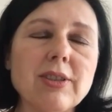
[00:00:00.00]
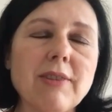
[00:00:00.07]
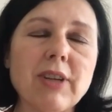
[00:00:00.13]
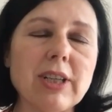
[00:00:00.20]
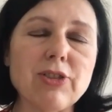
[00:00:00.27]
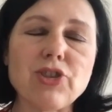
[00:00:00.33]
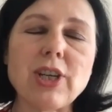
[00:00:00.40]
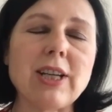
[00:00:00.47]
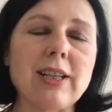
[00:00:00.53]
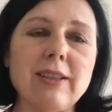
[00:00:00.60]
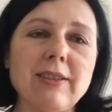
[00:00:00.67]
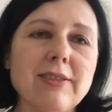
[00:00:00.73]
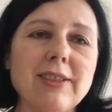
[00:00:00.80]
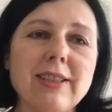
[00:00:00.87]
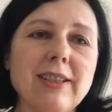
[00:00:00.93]
several
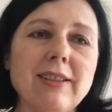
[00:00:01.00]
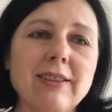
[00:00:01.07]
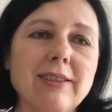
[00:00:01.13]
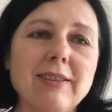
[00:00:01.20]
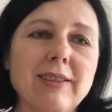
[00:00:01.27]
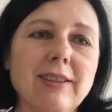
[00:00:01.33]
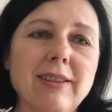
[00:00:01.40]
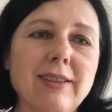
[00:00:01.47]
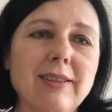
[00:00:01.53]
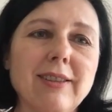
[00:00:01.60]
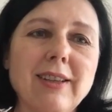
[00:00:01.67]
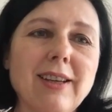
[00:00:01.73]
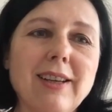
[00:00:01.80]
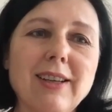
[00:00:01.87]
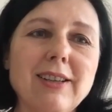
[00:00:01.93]
channels and
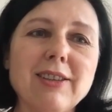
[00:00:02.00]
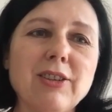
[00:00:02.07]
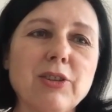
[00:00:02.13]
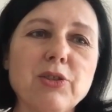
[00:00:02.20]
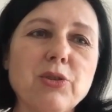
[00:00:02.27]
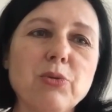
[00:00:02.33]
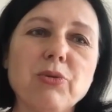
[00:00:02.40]
not